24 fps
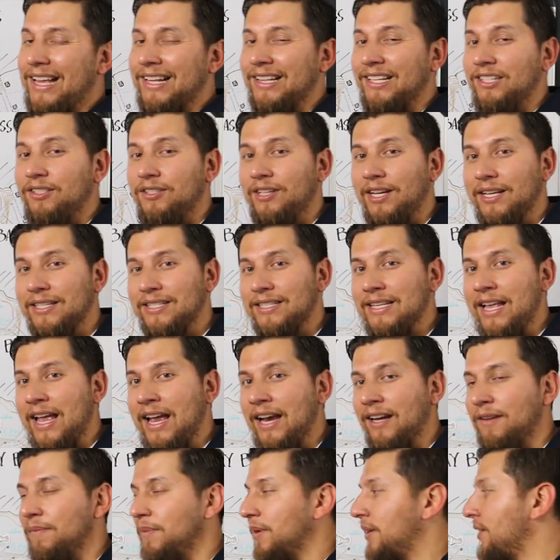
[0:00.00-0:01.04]
likely to get
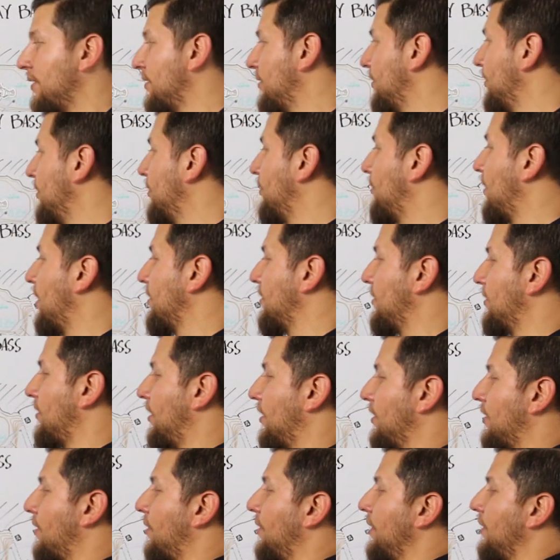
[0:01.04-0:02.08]
snagged because the eelgrass is
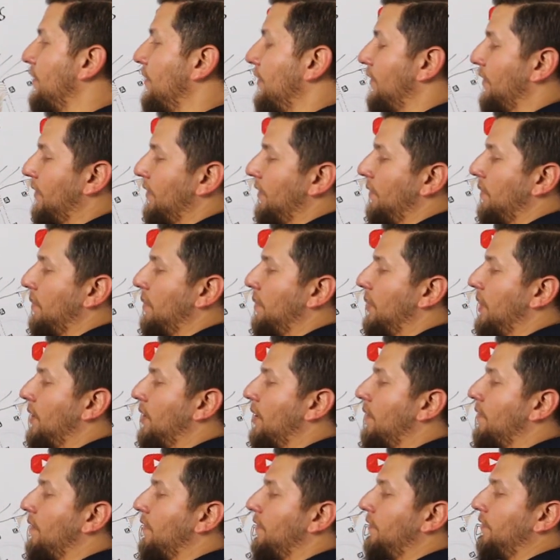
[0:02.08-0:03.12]
already bent
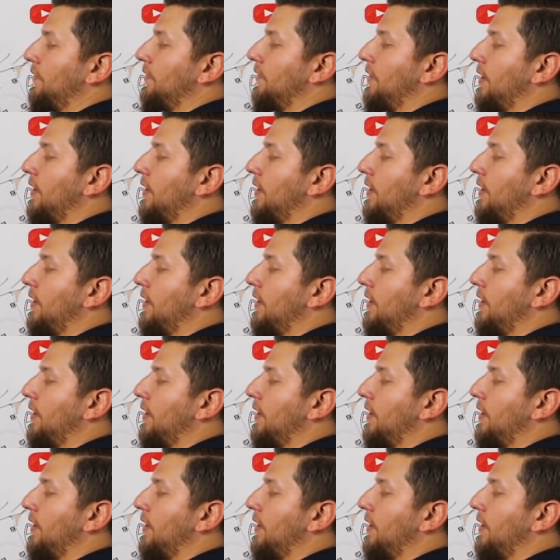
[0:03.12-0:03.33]
over,